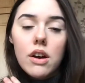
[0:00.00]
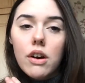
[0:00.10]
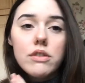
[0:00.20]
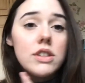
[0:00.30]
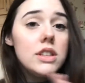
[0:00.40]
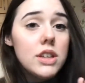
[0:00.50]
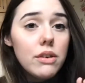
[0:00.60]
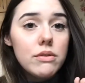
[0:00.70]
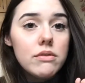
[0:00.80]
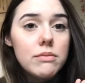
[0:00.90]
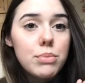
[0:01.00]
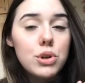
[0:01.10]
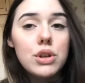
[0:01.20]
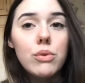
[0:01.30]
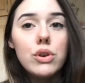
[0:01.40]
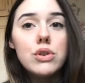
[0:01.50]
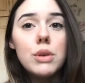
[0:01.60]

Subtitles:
obviously don't push your voice to